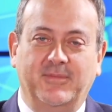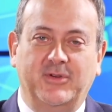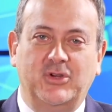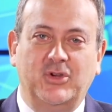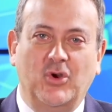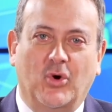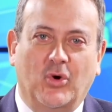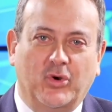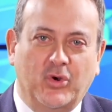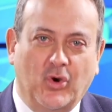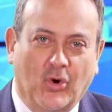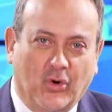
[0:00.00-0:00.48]
But
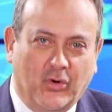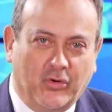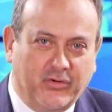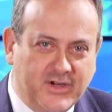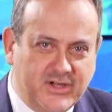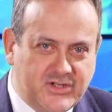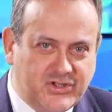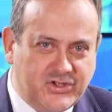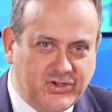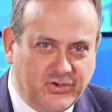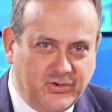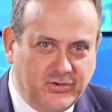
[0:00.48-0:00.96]
your your
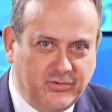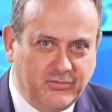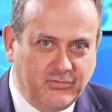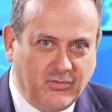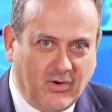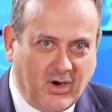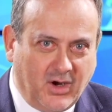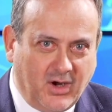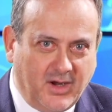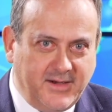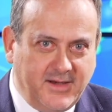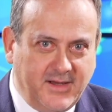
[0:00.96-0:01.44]
issue,
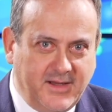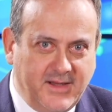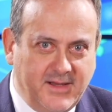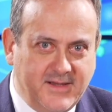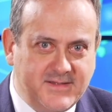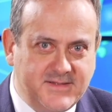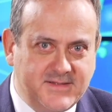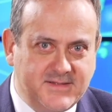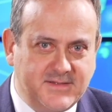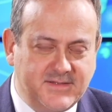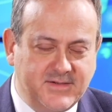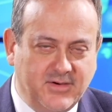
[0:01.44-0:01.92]
right,
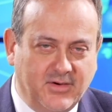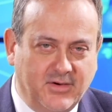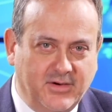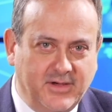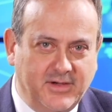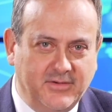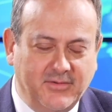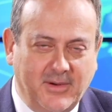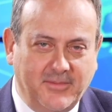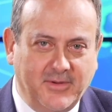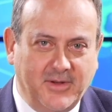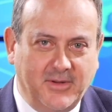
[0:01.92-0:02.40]
is sorry to
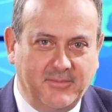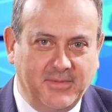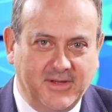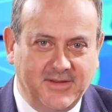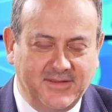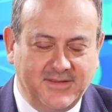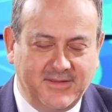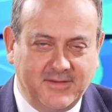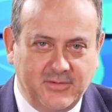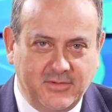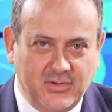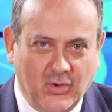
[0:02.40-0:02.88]
interrupt you,
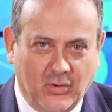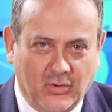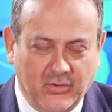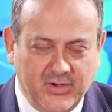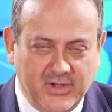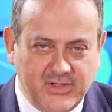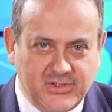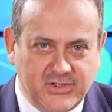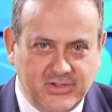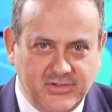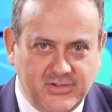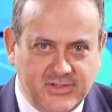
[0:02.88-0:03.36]
but your
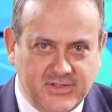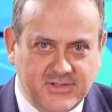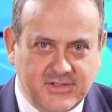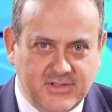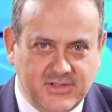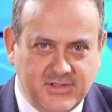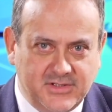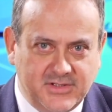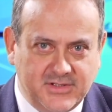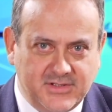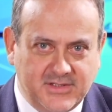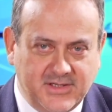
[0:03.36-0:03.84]
issue, just
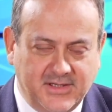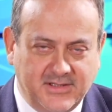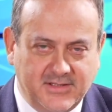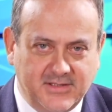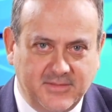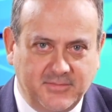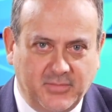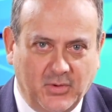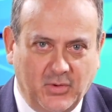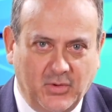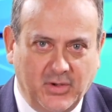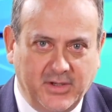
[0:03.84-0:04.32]
just to get to
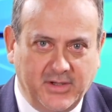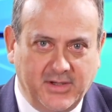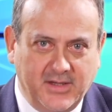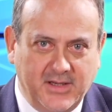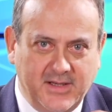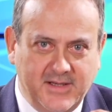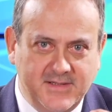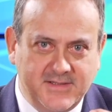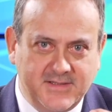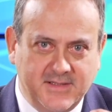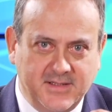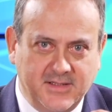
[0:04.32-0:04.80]
the point,
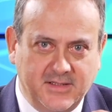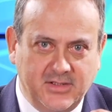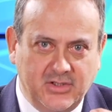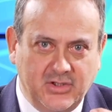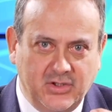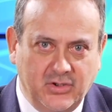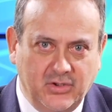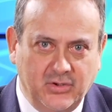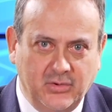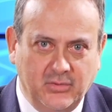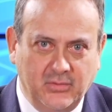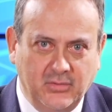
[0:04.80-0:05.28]
is that
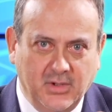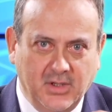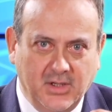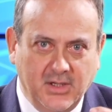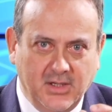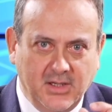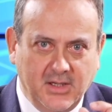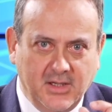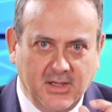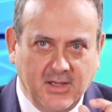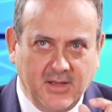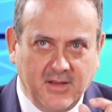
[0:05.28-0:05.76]
you
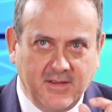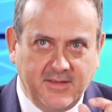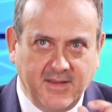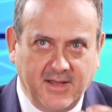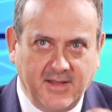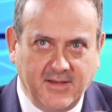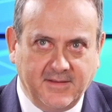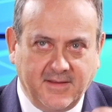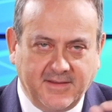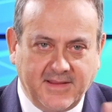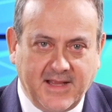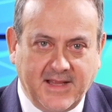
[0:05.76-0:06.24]

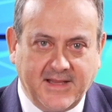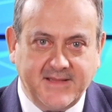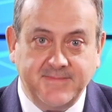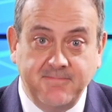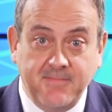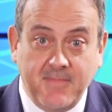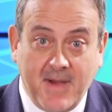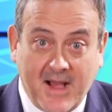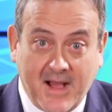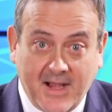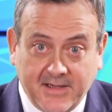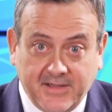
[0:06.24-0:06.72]
think that that's
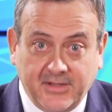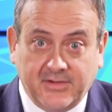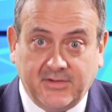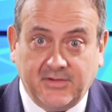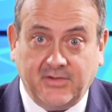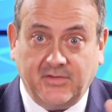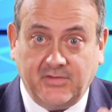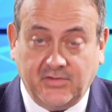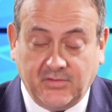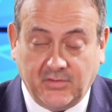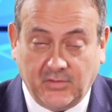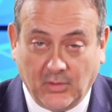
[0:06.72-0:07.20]
market
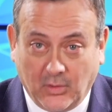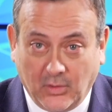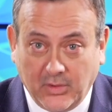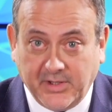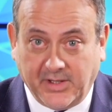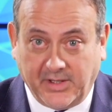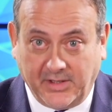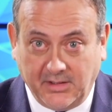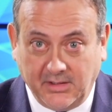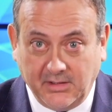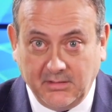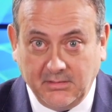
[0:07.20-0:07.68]

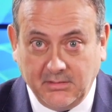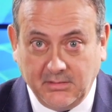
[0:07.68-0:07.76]
distorting,